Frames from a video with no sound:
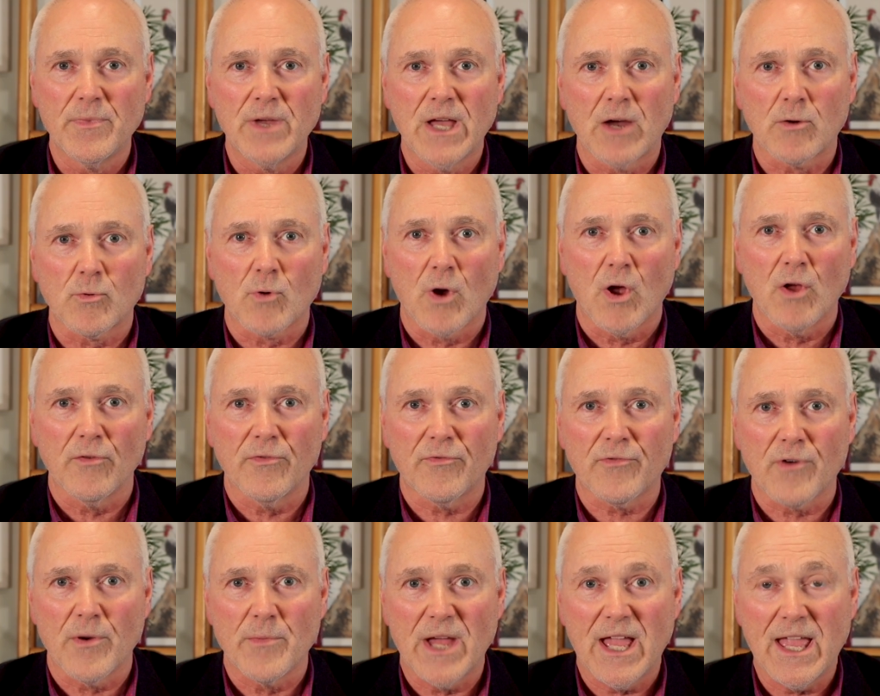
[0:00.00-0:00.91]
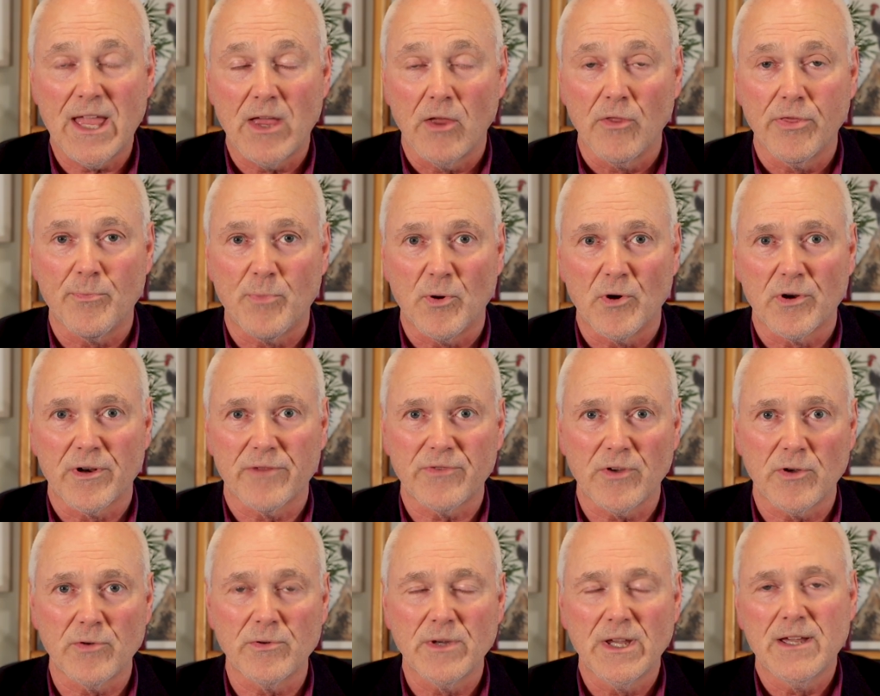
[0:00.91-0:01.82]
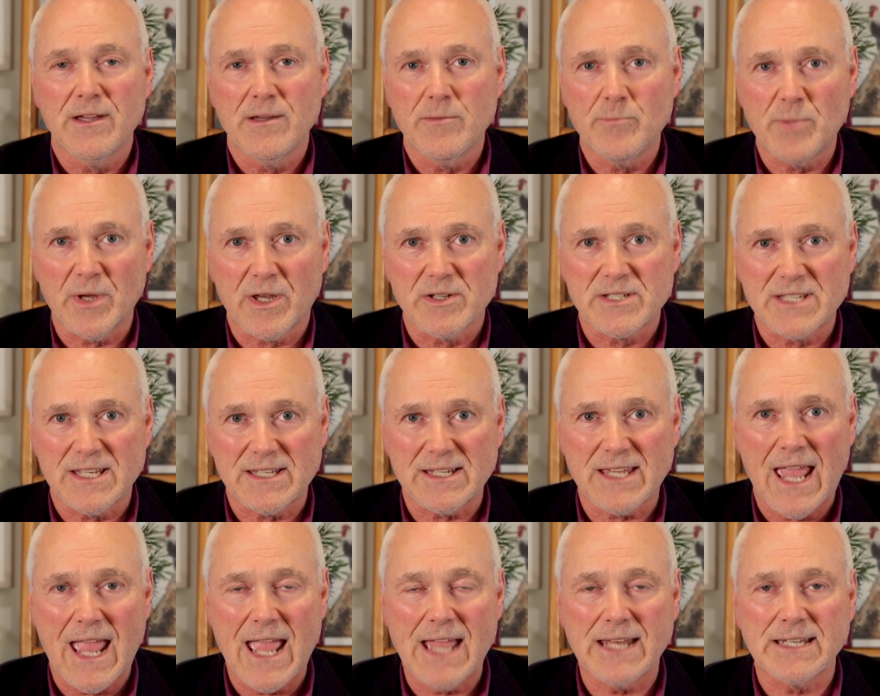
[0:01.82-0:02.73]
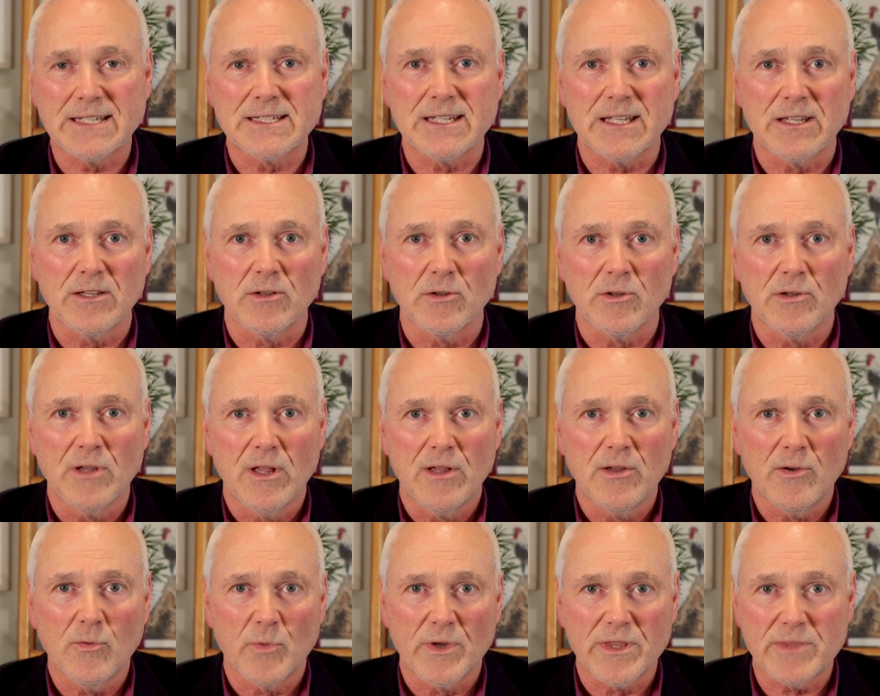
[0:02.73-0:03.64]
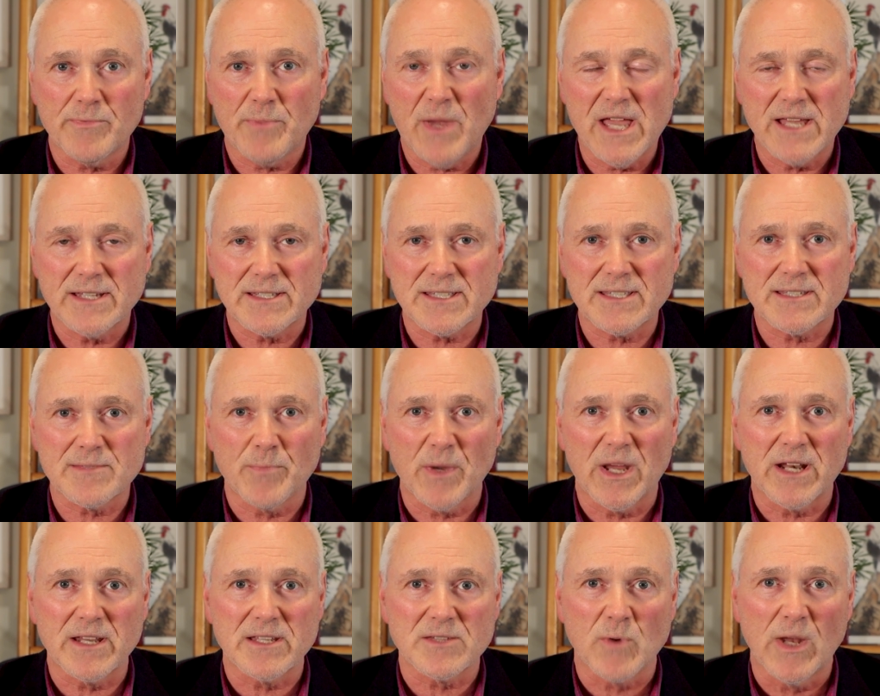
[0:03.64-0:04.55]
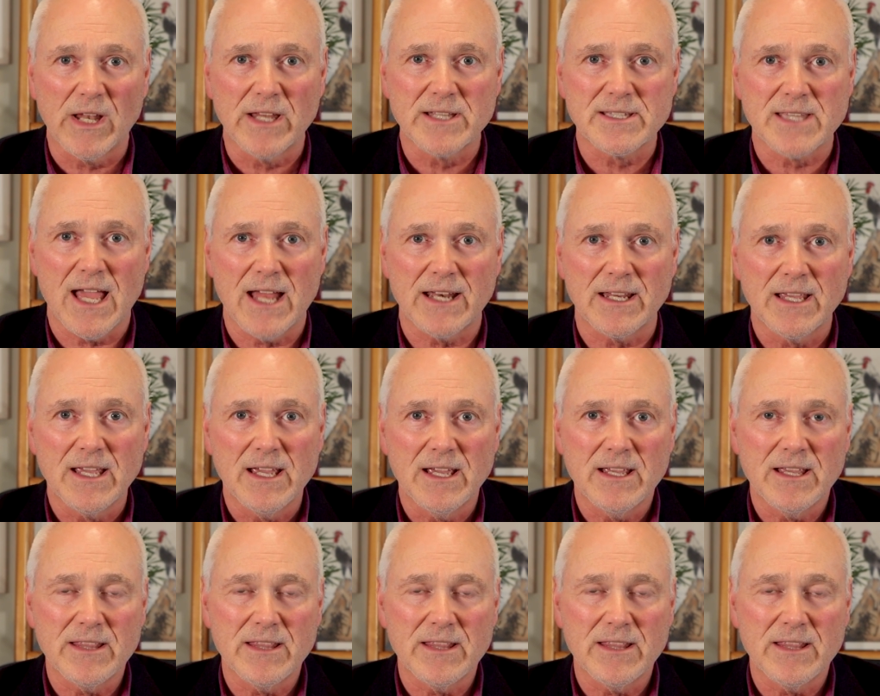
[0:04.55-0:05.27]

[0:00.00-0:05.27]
a role from a health point of view because it can deal with pests, but as well as that,